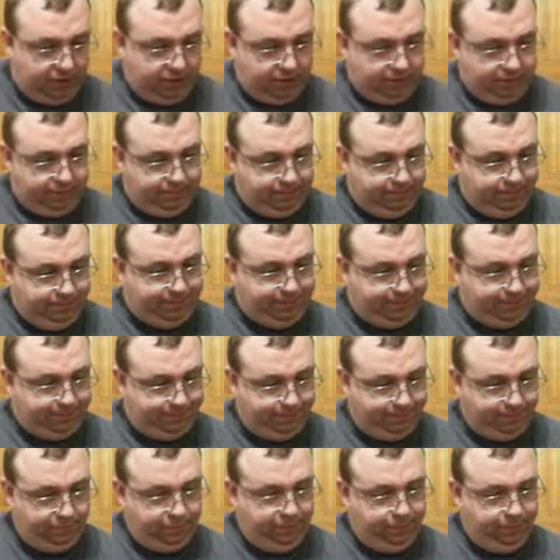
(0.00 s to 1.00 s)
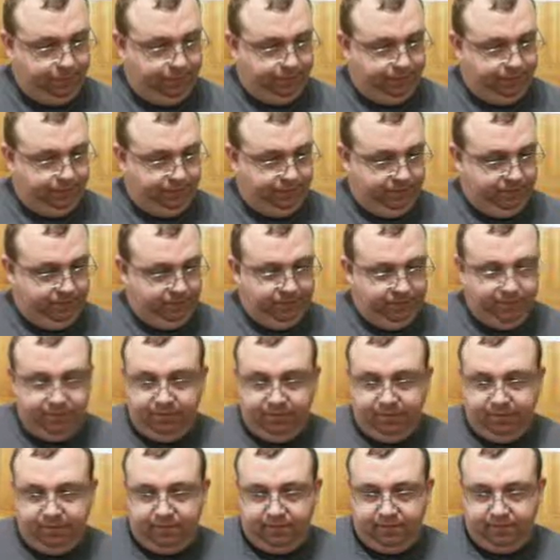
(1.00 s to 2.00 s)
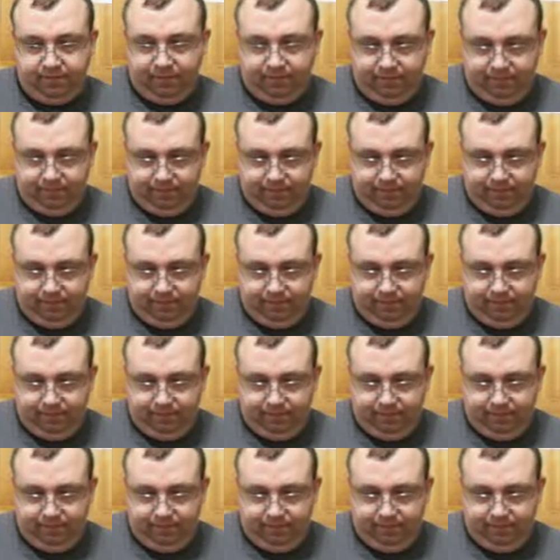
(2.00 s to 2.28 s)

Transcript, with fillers: Here I am using my ears like a second.